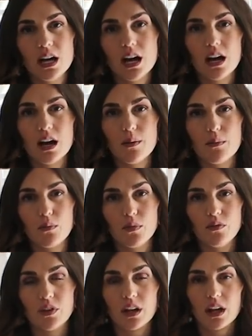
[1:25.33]
um,
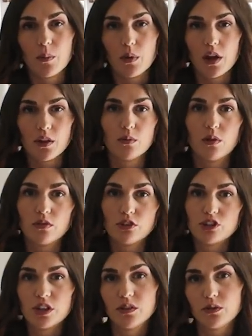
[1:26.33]
we've done a couple other woven
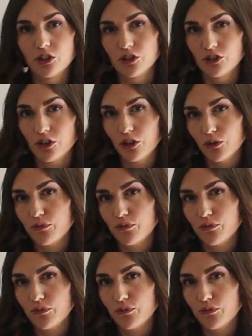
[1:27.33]
shades, which I'll show you.